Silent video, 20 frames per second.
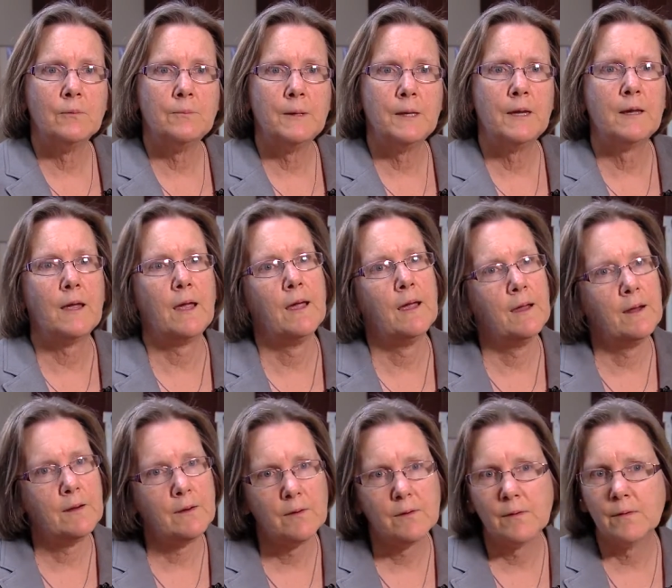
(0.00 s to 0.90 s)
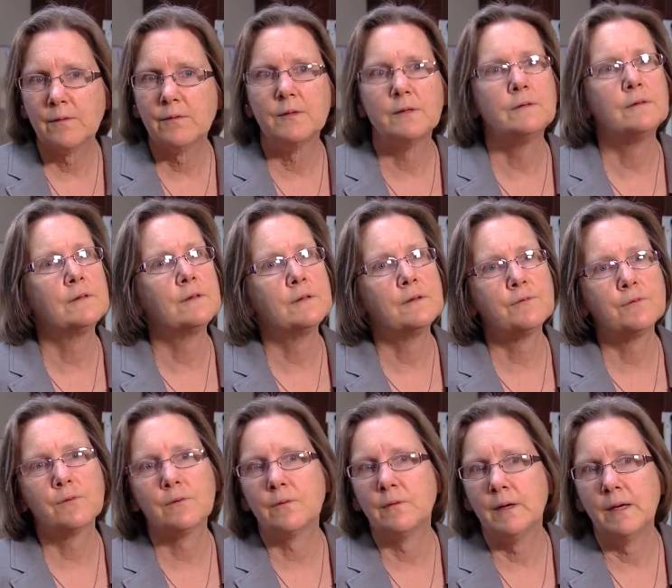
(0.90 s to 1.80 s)
OB care, the
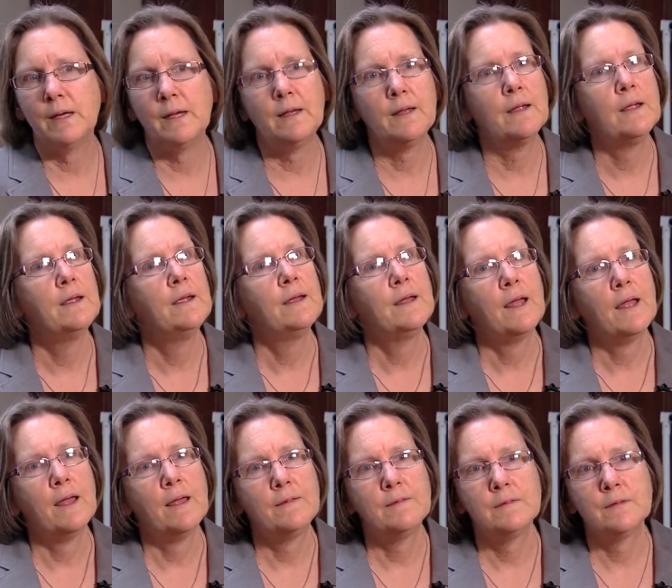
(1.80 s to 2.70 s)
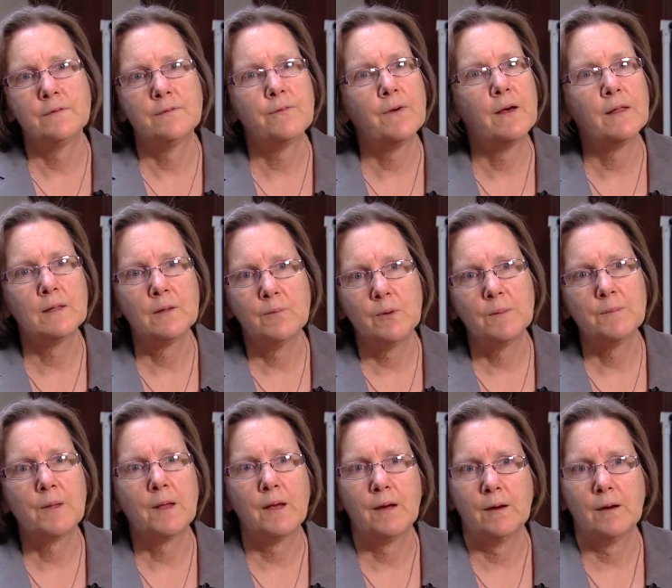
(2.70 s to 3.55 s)
delivery, and the follow up